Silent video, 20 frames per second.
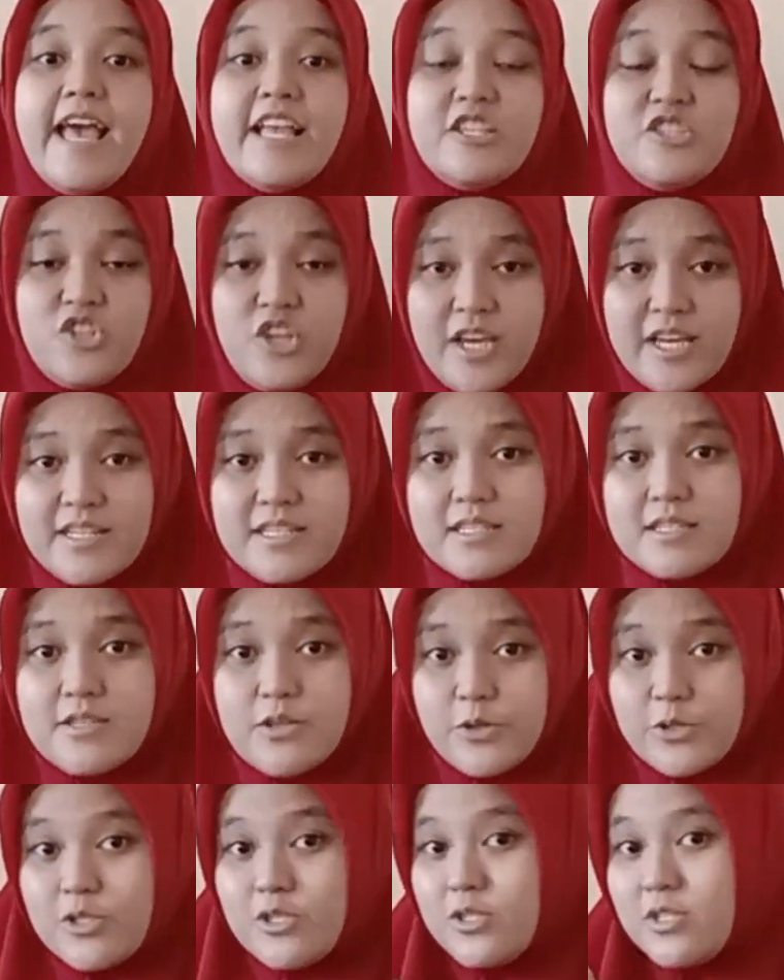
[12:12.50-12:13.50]
change
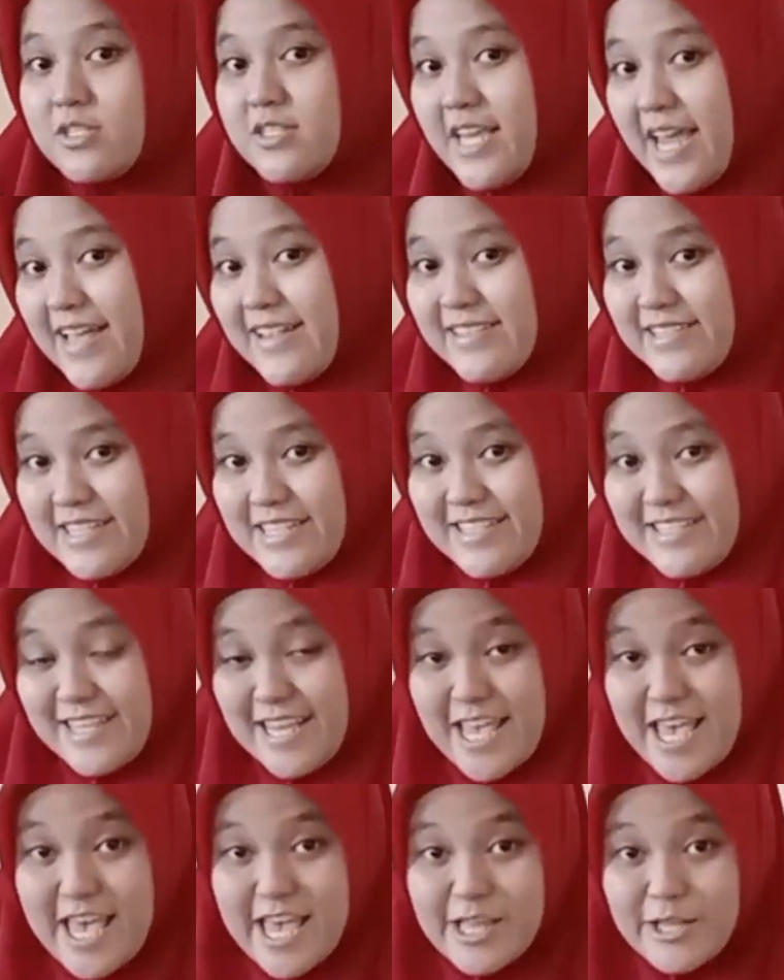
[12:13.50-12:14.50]
those
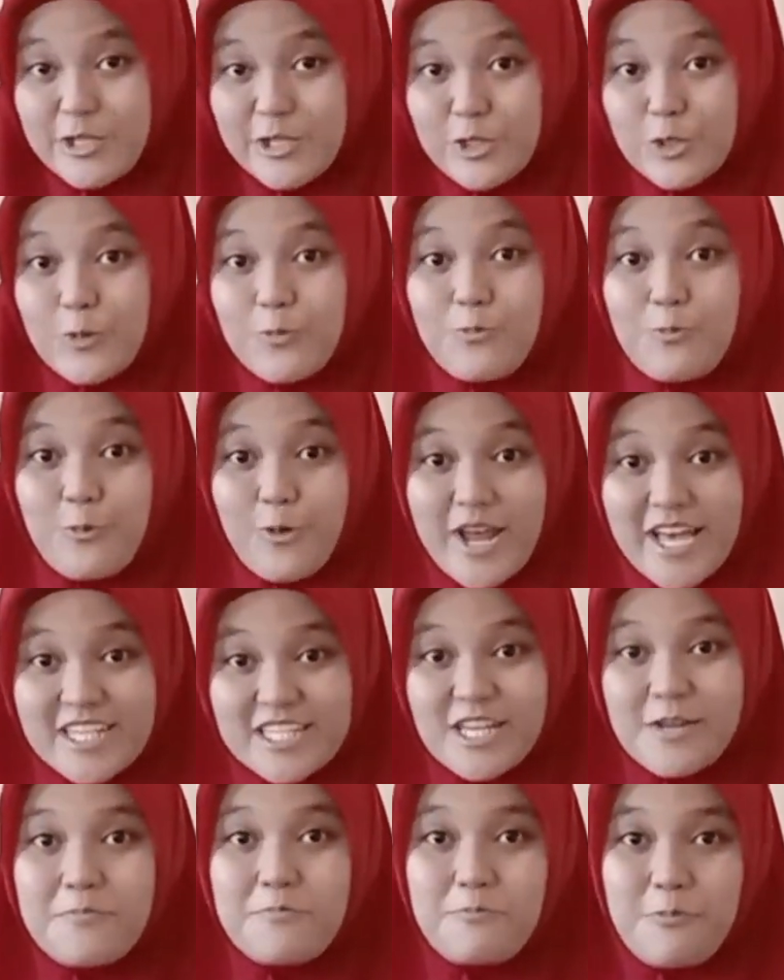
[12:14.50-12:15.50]
sentences into
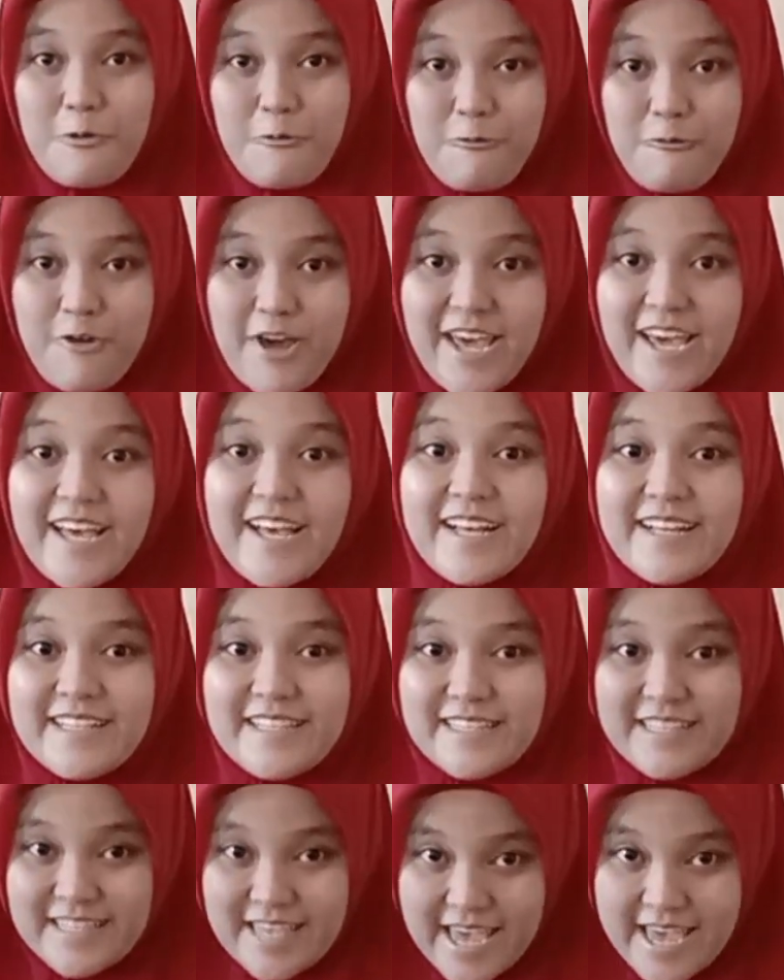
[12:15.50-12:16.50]
present perfect
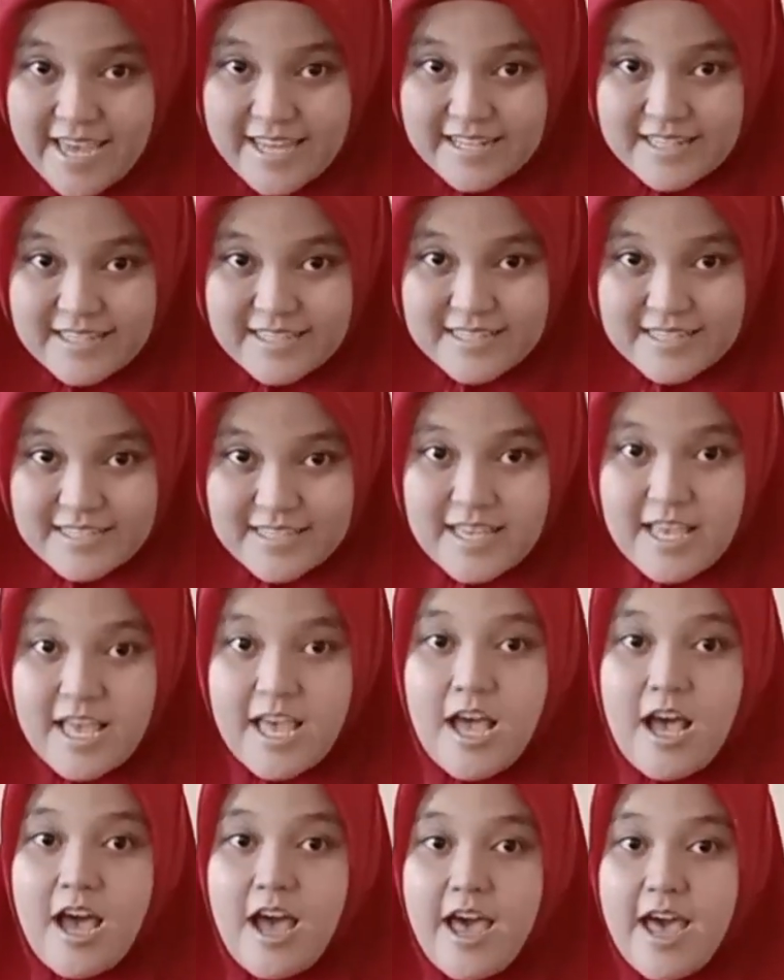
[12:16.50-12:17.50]
tense.
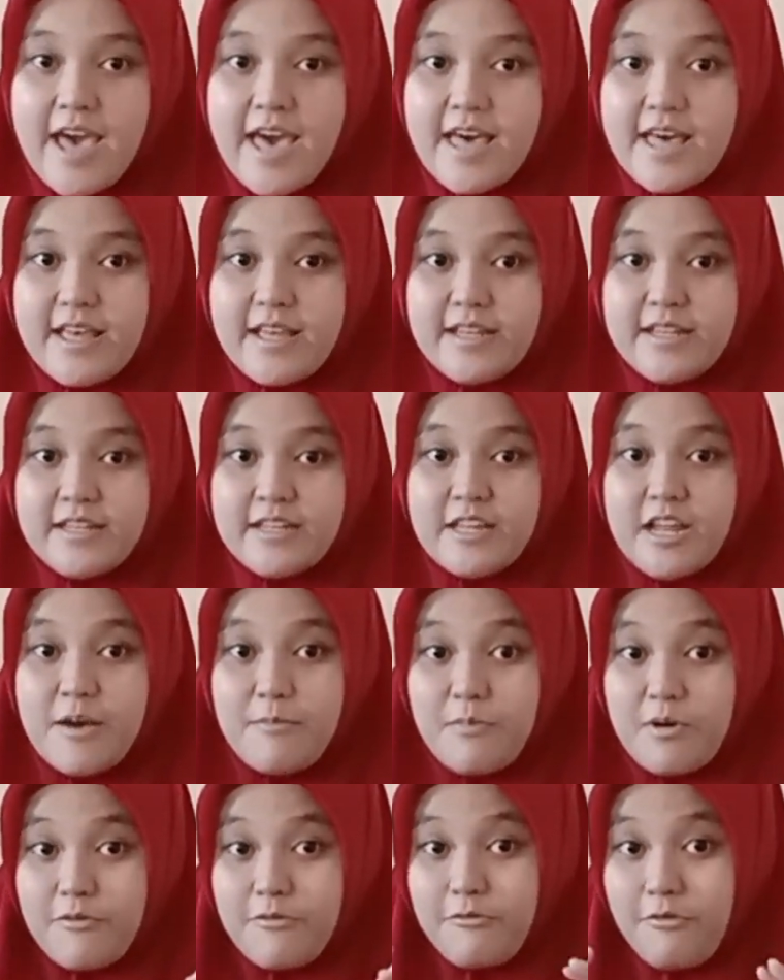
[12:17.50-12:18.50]
And
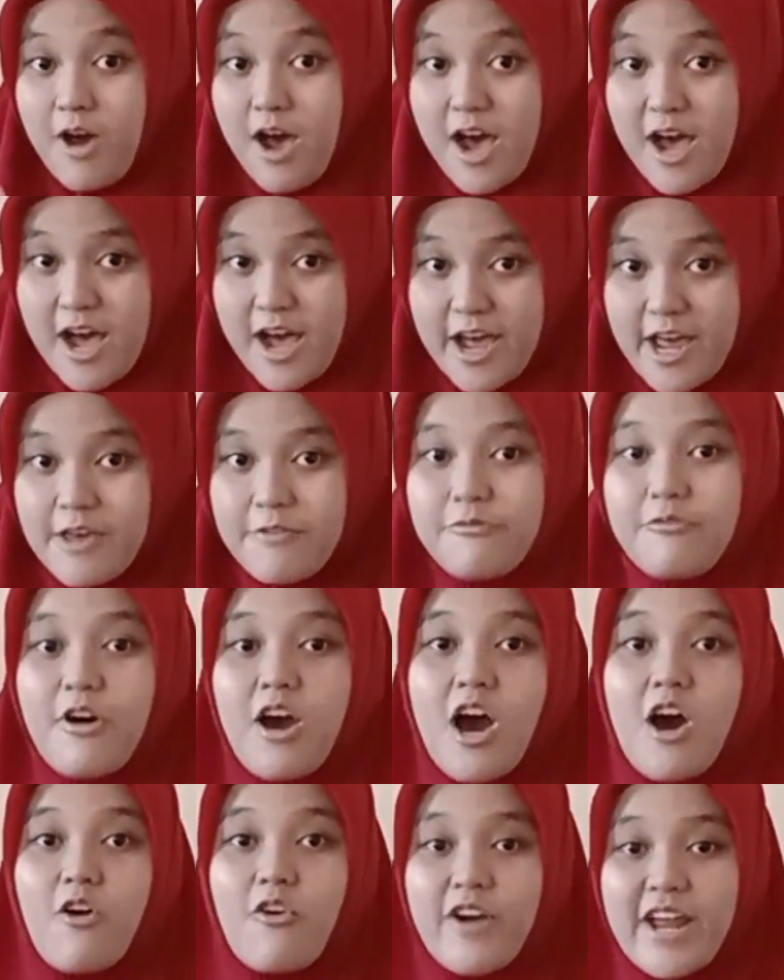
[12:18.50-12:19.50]
number
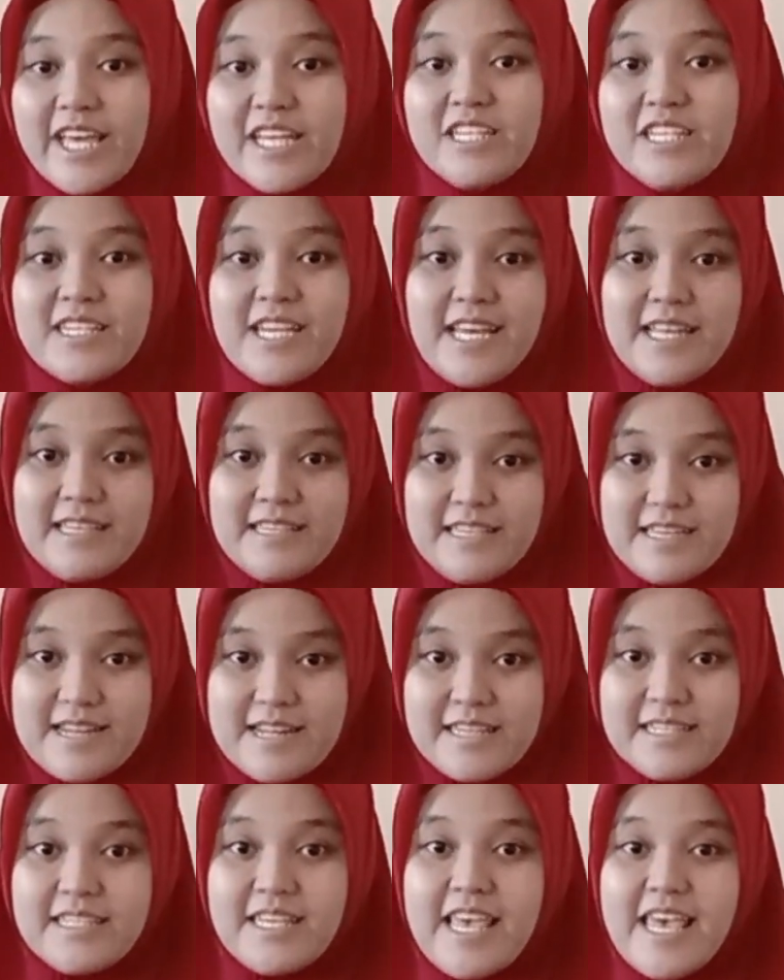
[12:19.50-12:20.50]
5, arrange
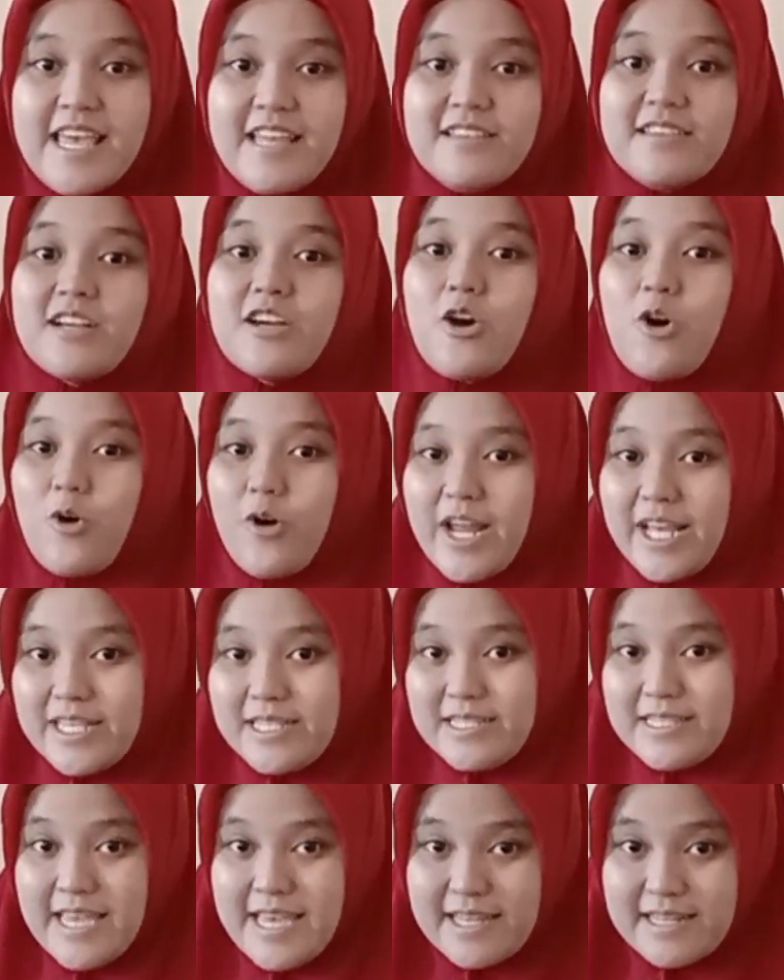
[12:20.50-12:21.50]
sentence in the correct
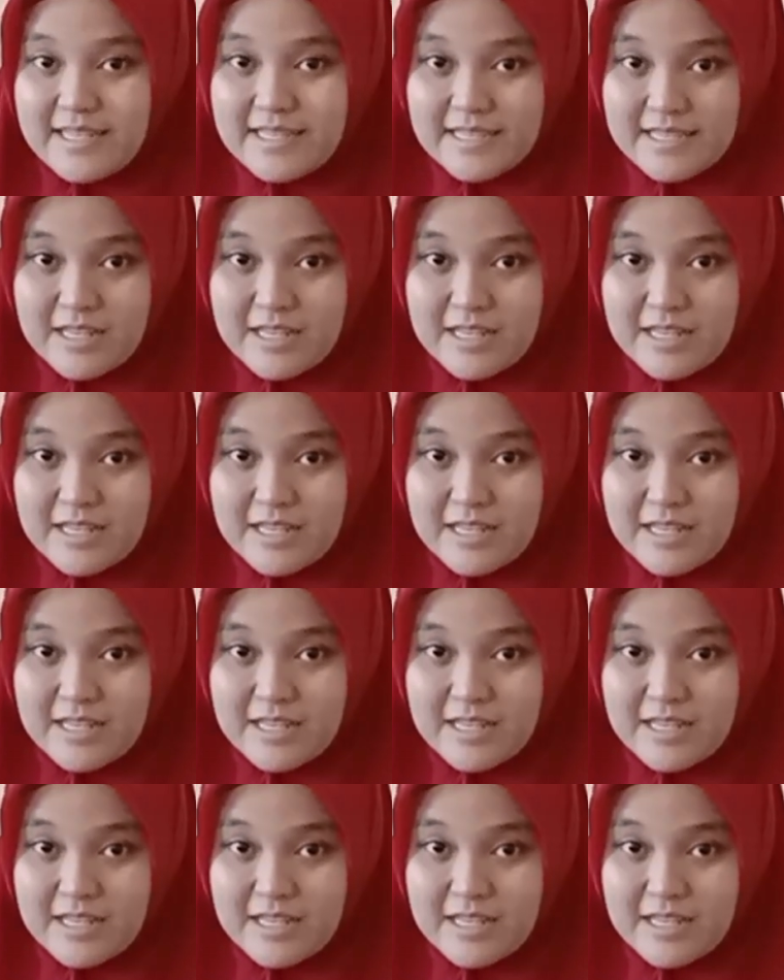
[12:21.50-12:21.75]
sentence.